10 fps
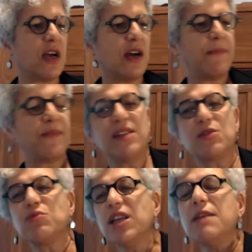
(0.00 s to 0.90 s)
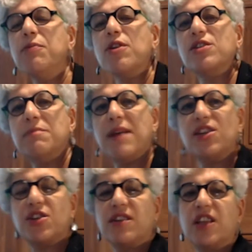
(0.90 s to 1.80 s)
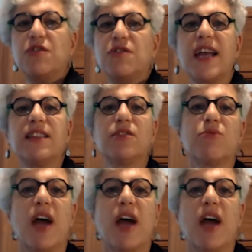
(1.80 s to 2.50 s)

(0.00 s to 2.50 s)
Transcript: Um, it's really important to mention the Unite the